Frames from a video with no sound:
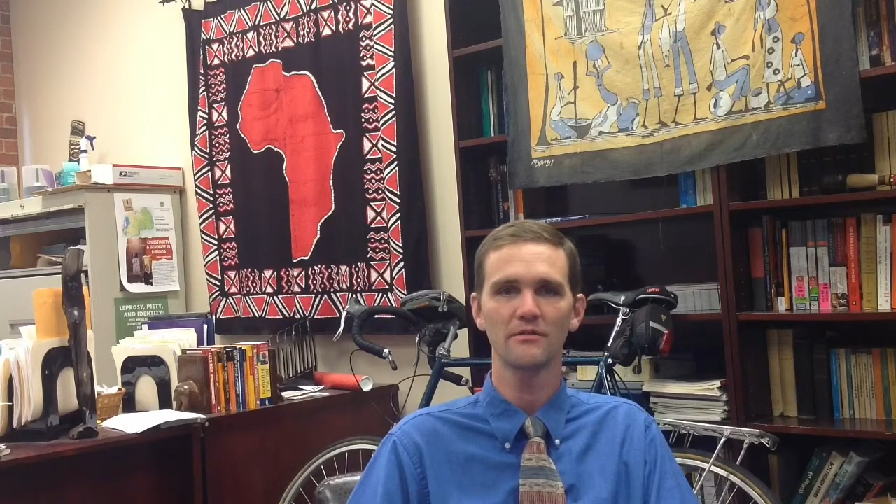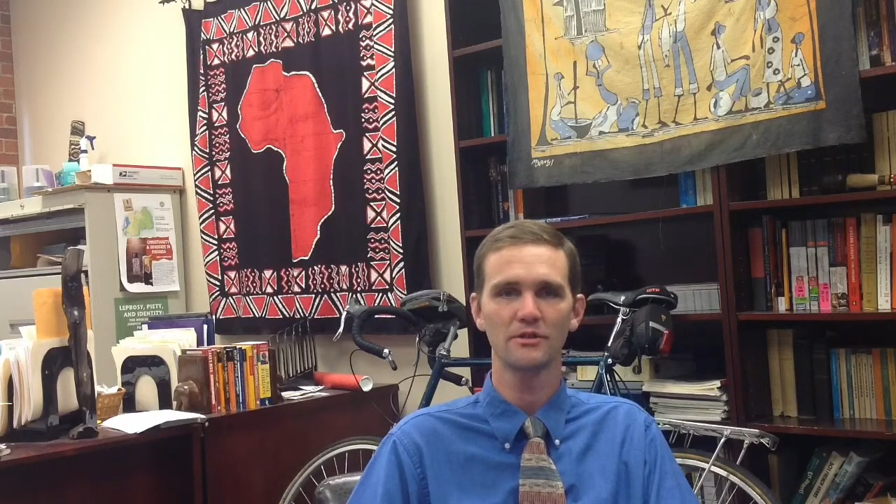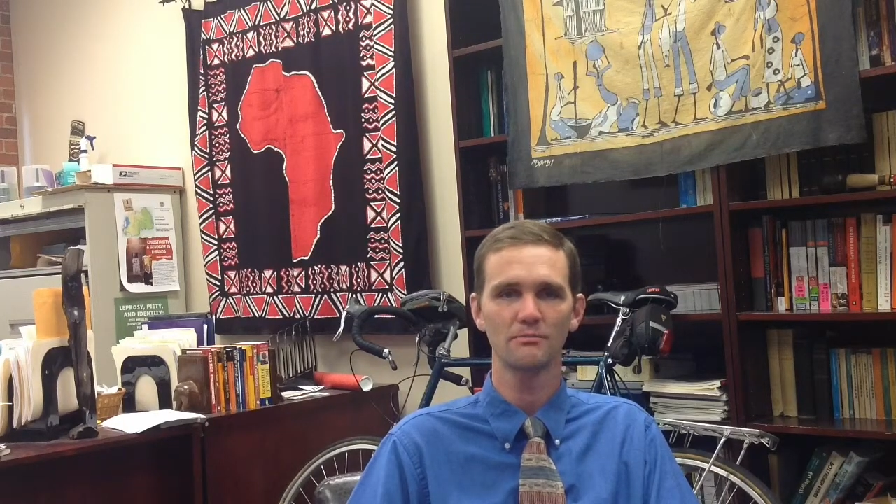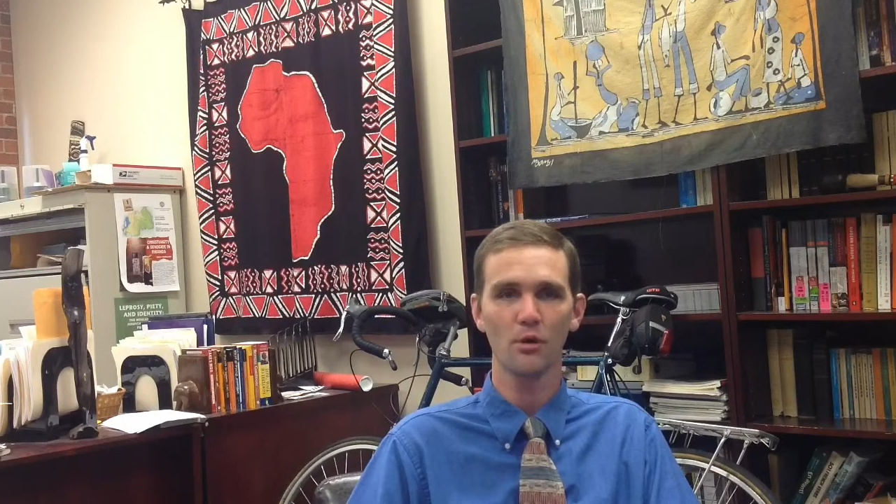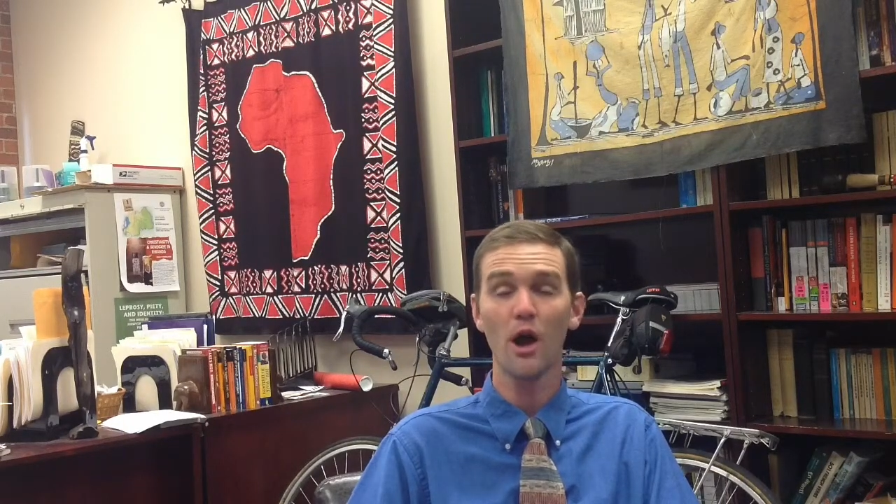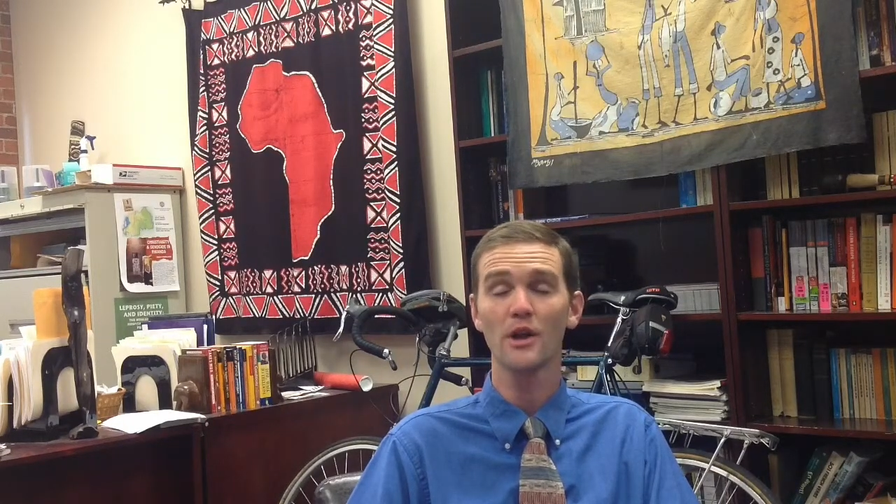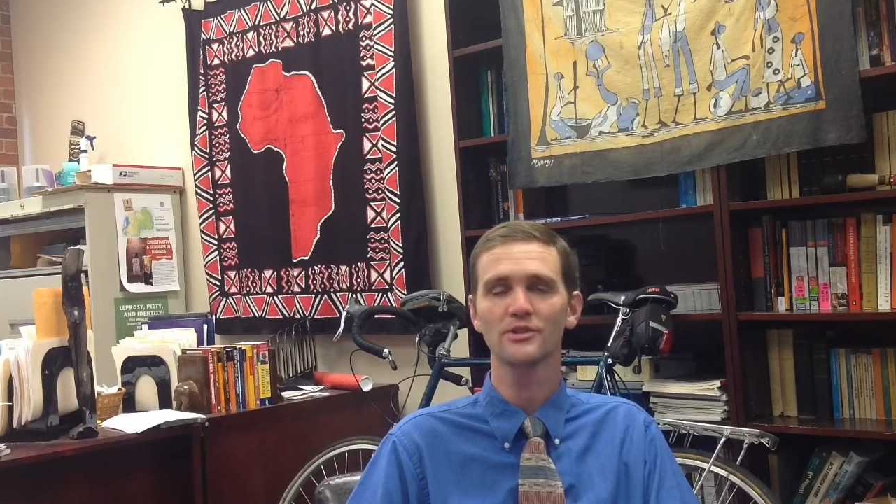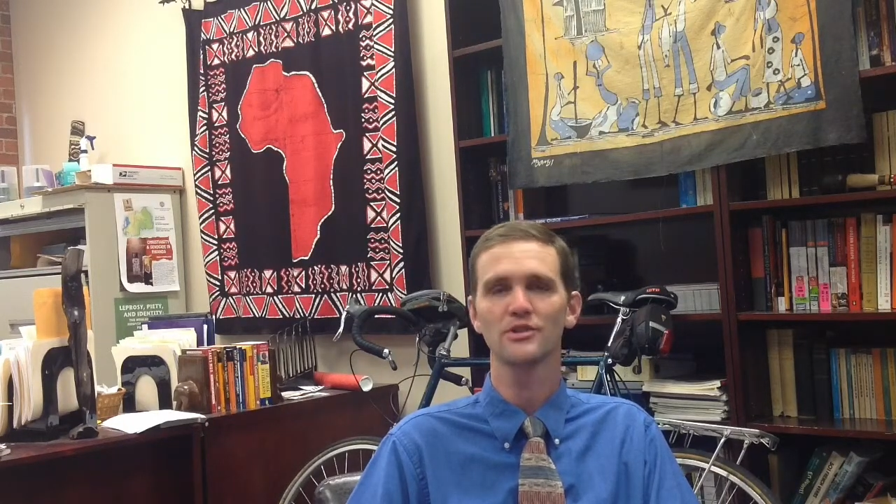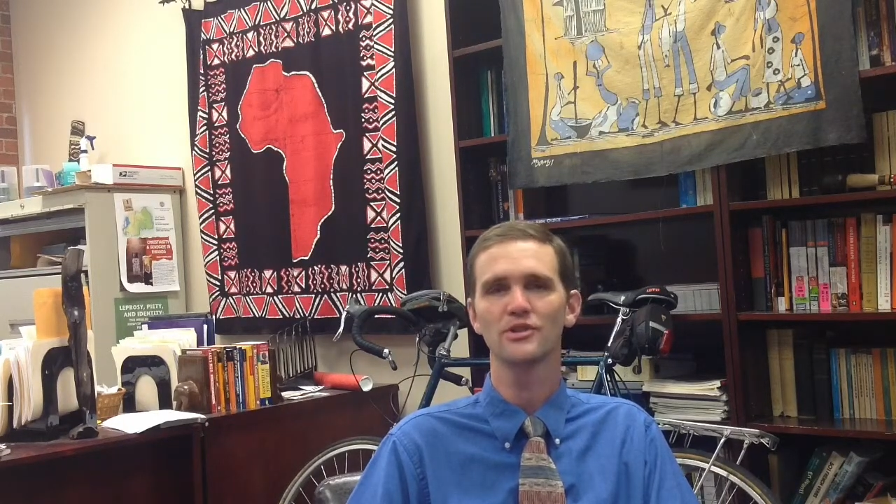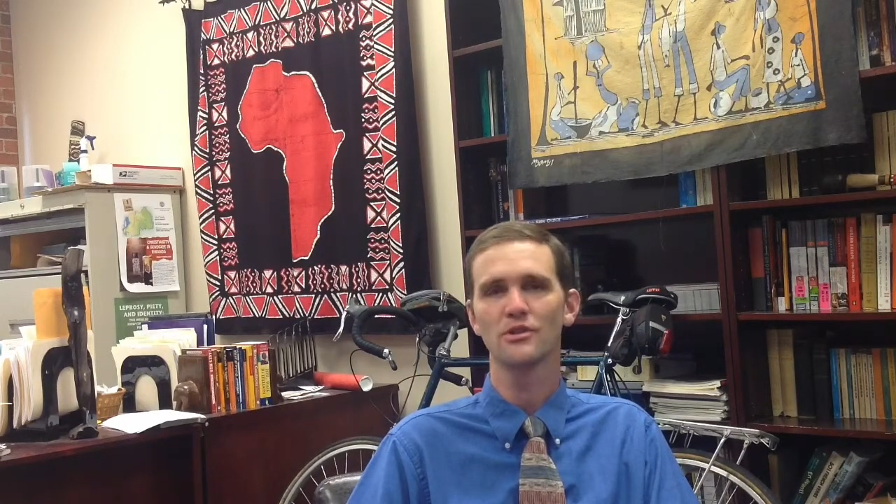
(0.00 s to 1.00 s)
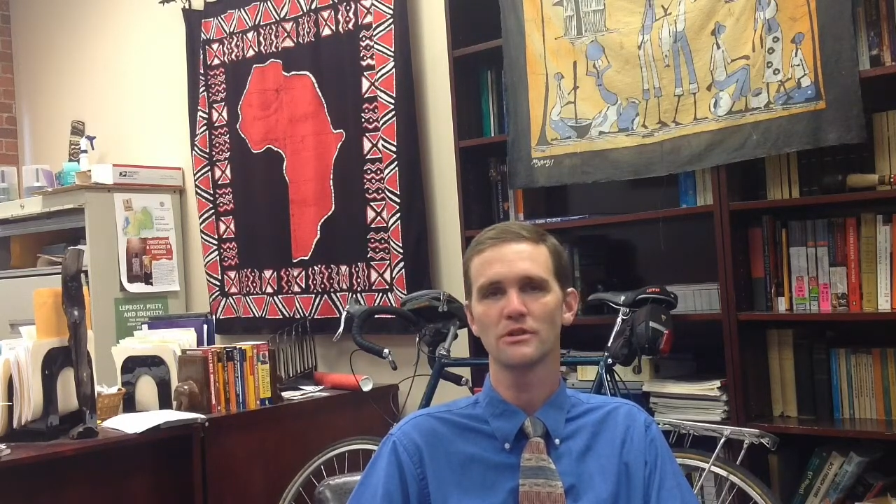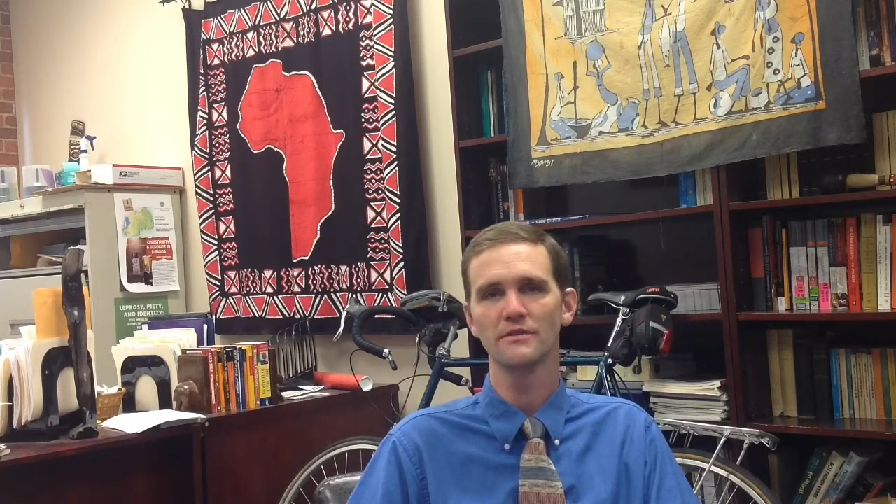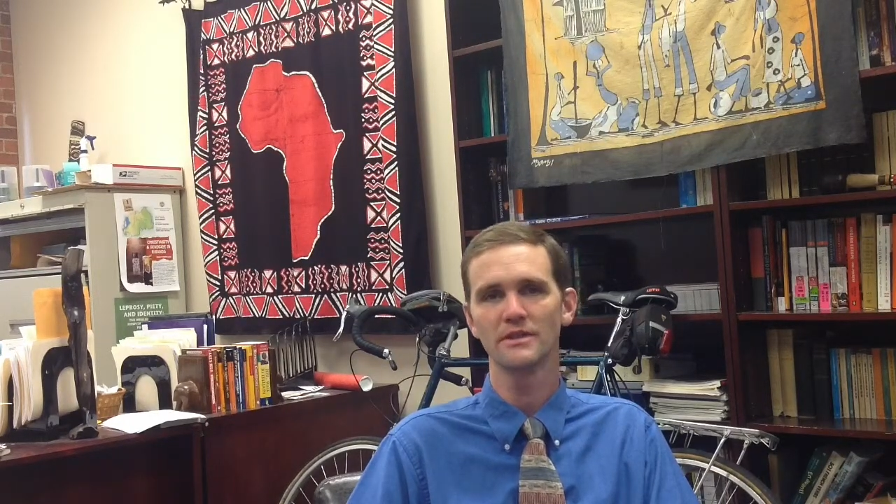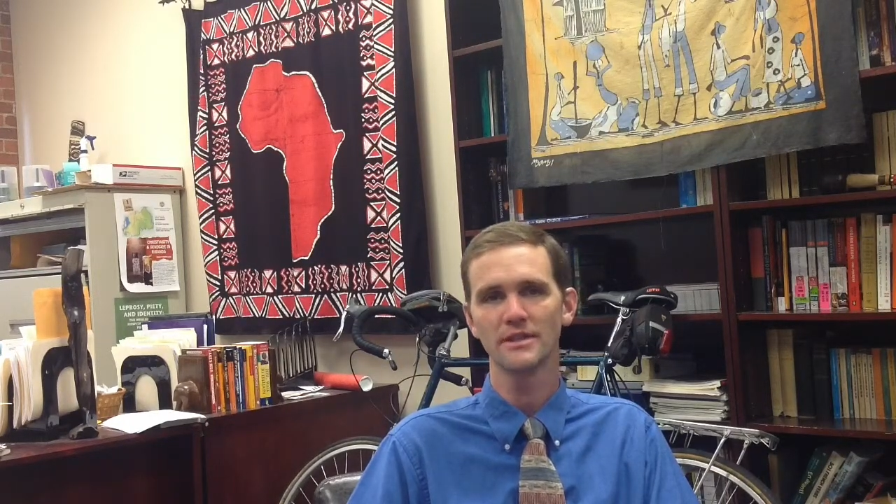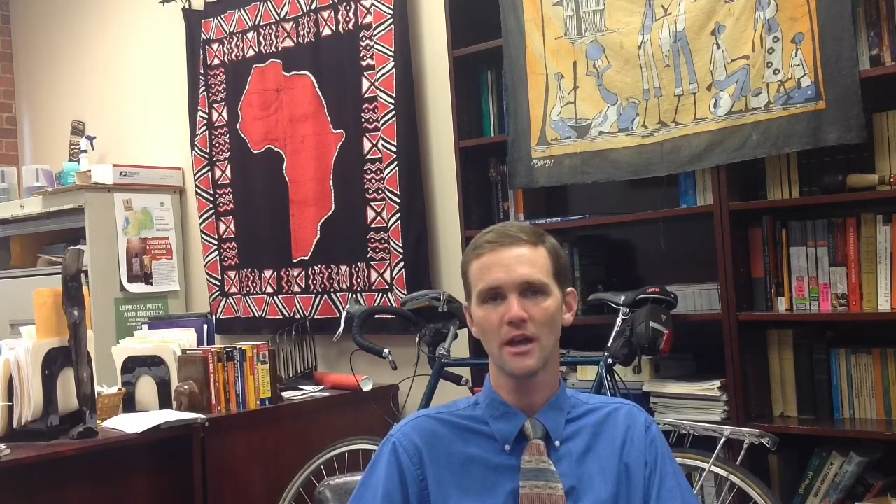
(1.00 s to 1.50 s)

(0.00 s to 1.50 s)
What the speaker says: of the Protestant church of his